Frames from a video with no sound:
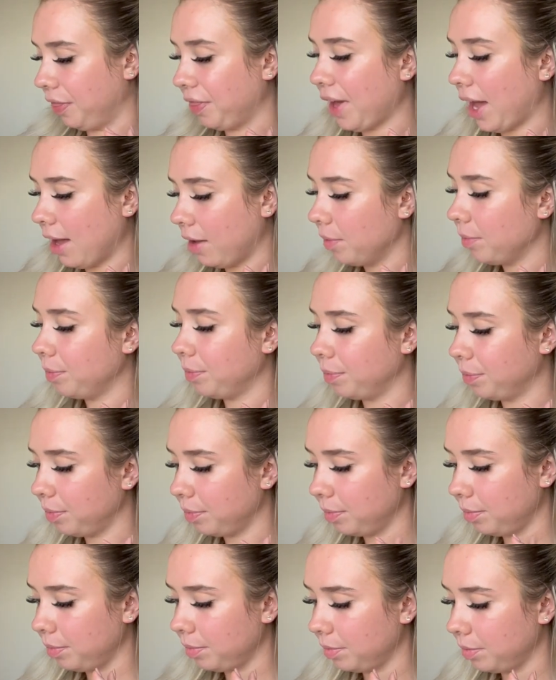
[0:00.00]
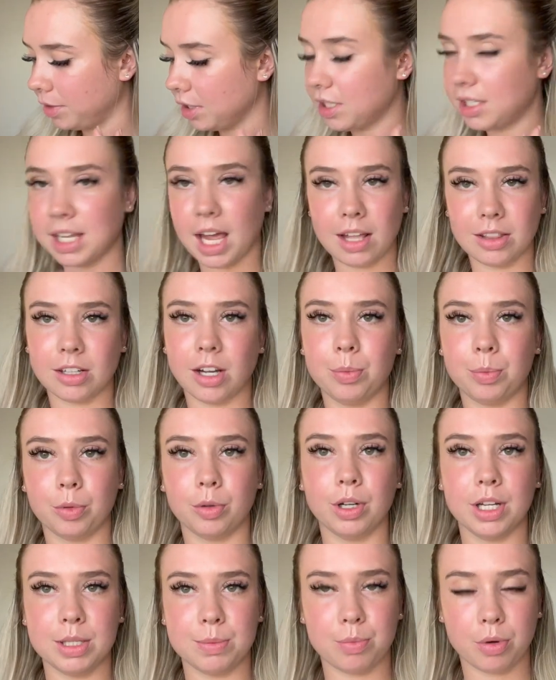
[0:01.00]
That the set that I
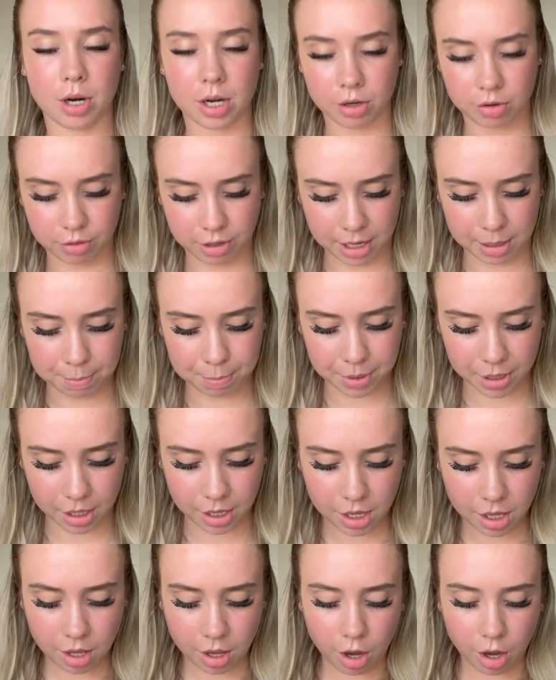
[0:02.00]
bought is bright green, but